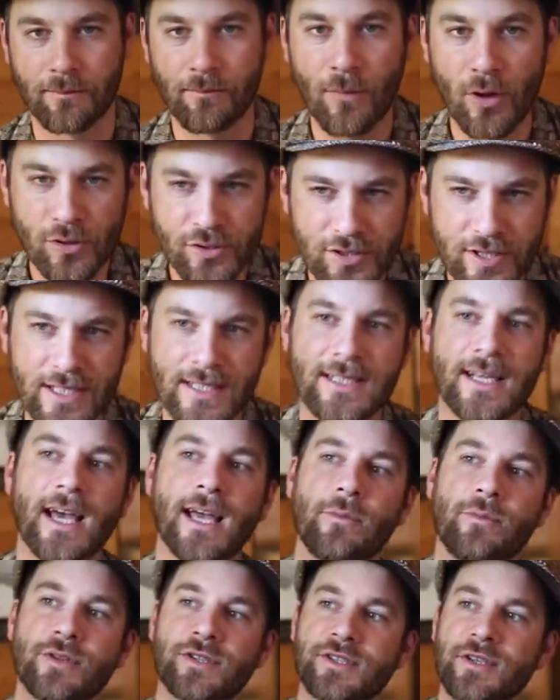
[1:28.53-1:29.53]
Most of the
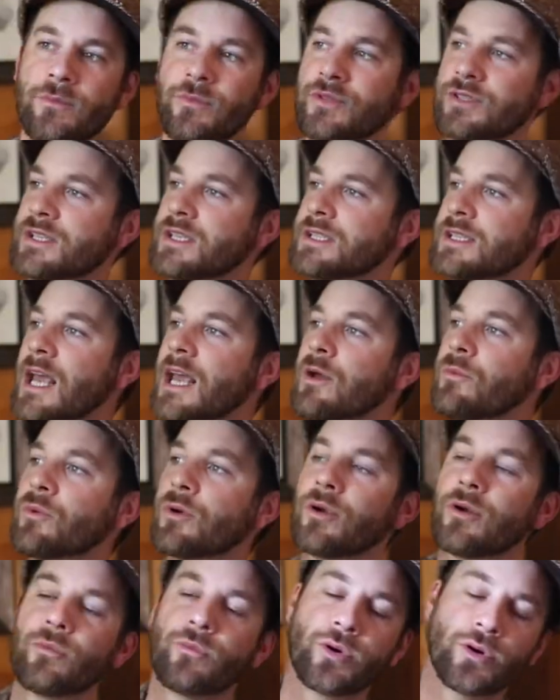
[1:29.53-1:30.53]
time when someone says, hey,
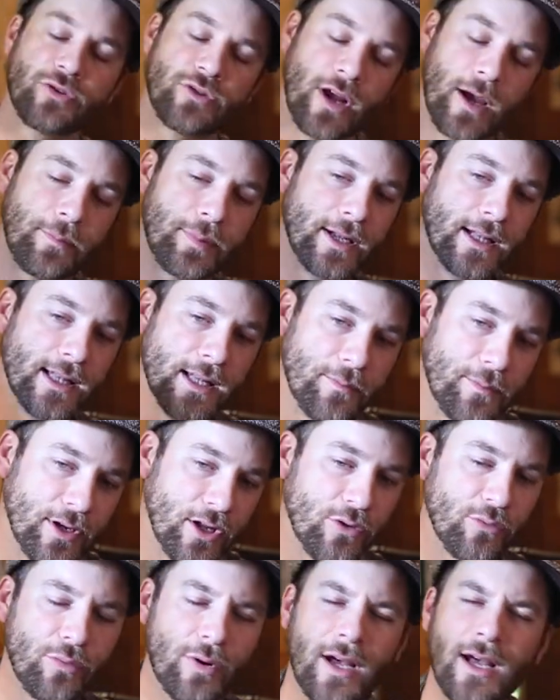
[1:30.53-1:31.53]
we're dropping a
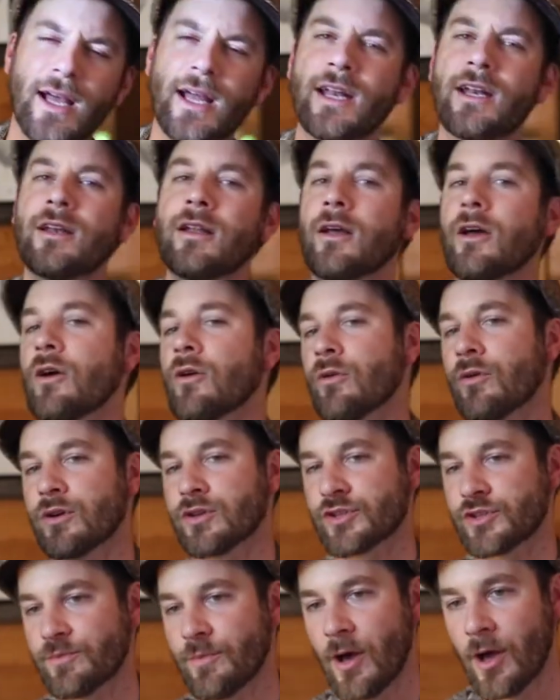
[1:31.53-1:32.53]
limited run or a
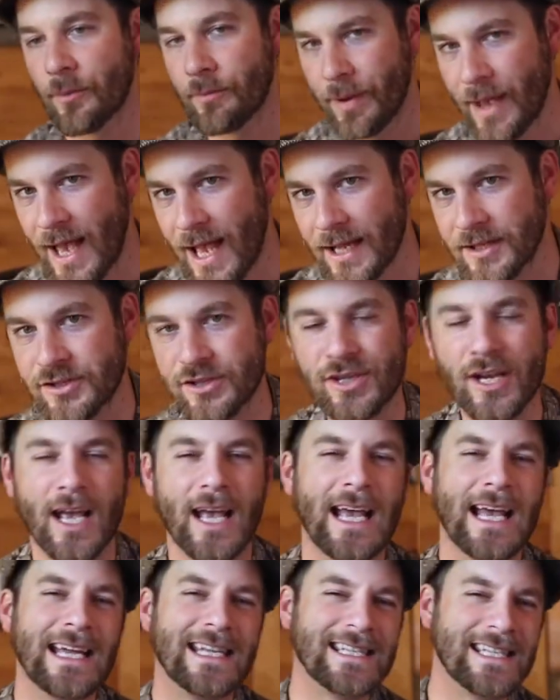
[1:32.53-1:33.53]
small batch,
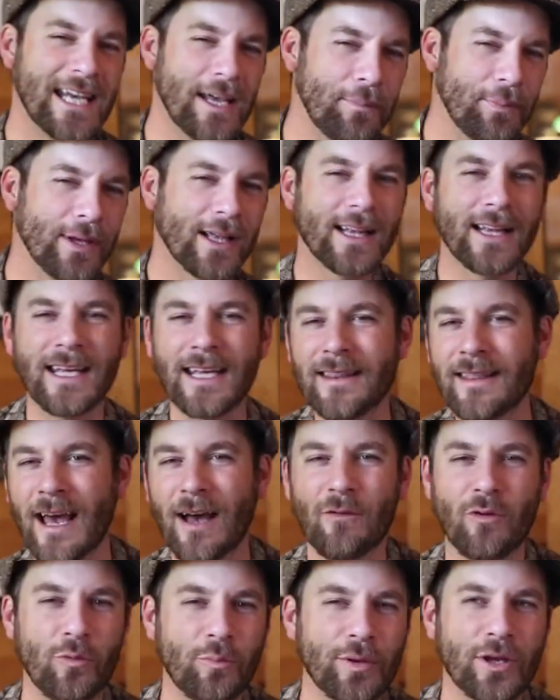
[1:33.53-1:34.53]
typically
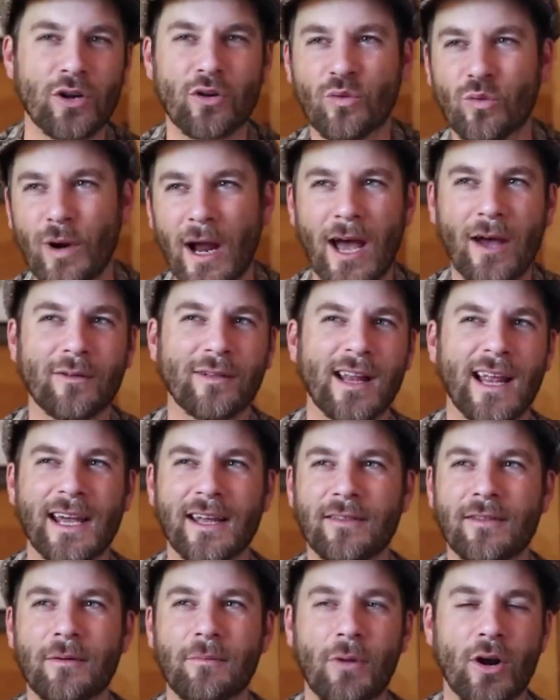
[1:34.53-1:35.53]
that will be around
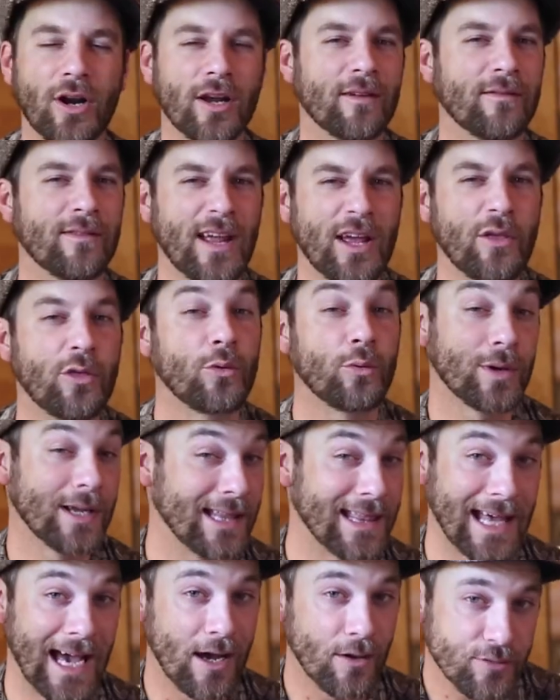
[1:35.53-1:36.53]
like the mark of like
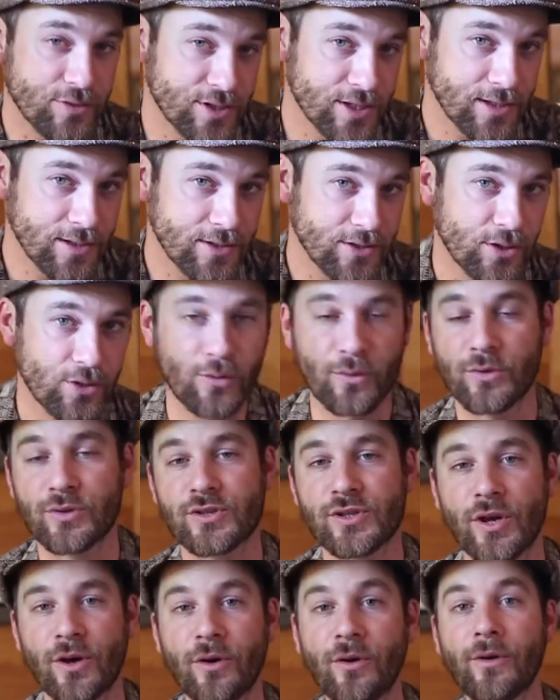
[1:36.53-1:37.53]
3,000 or
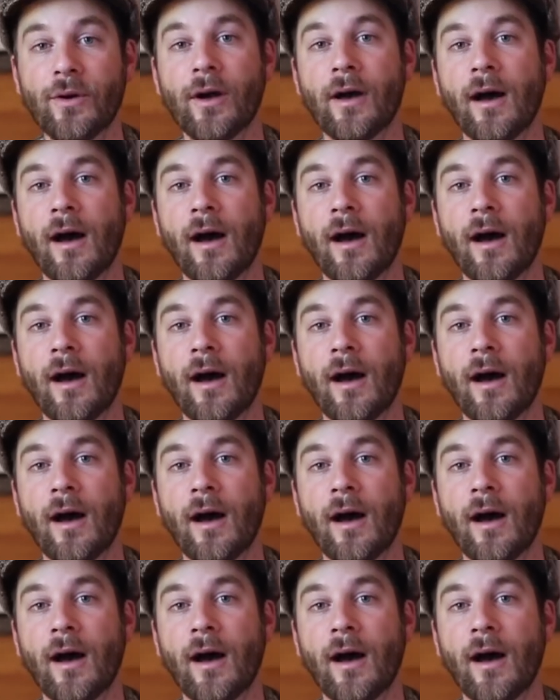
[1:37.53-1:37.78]
so